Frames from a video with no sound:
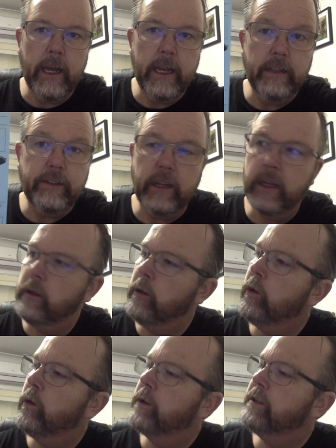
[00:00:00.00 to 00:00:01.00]
It's a
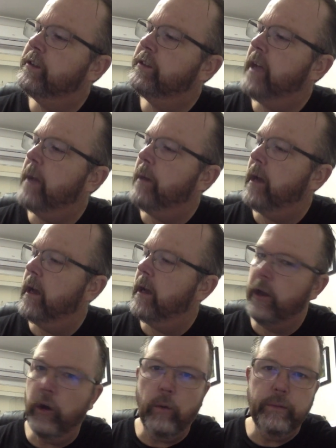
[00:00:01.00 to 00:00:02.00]
Lord's Supper
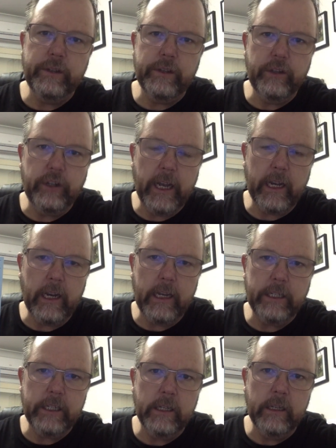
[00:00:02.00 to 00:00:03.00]
helps
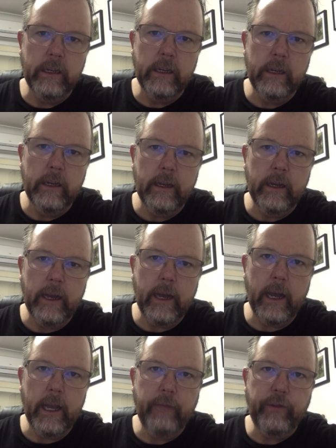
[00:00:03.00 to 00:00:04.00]
checklist.
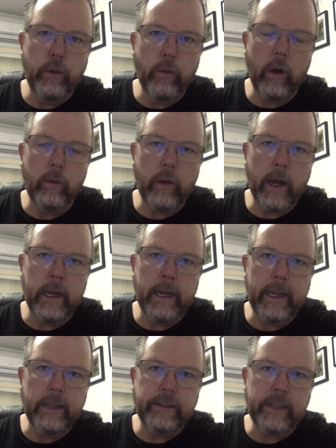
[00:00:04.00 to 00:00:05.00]
If you want one,
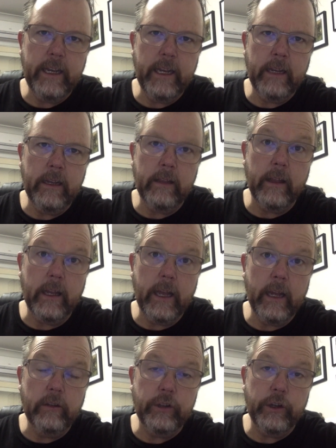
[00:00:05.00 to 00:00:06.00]
it's in
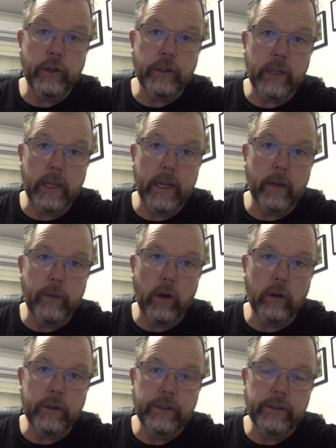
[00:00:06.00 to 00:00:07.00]
the church
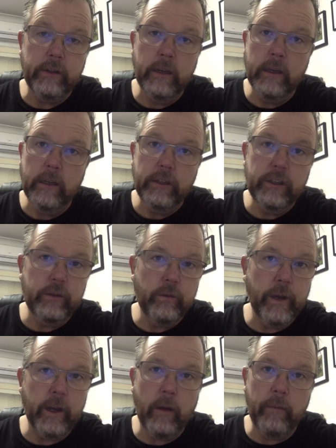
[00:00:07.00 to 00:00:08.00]
letterbox.
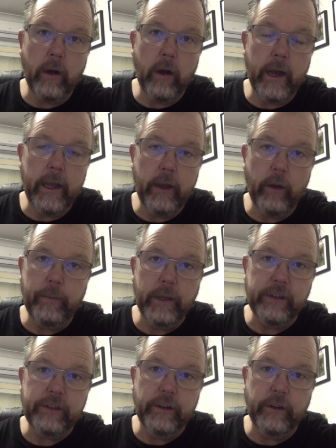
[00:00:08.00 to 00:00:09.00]
Swing on by, help
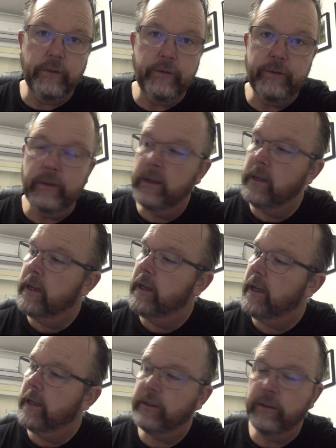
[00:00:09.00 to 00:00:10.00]
yourself.
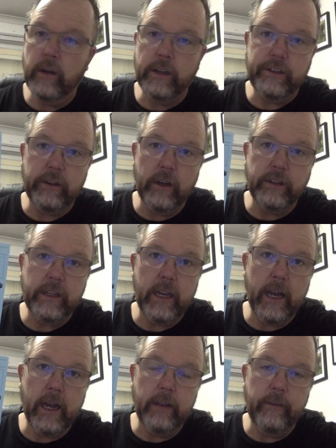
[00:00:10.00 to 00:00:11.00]
It's a nice size
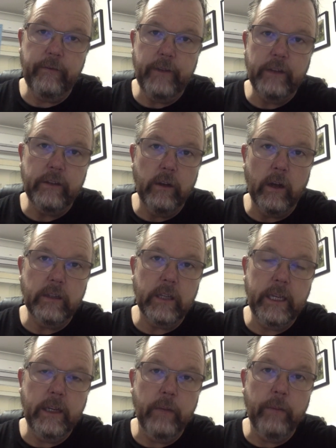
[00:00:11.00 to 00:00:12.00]
card that fits
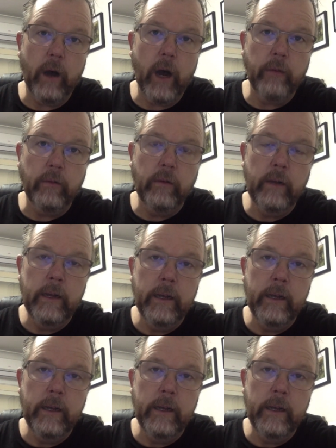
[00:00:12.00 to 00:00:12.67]
nicely in your Bible.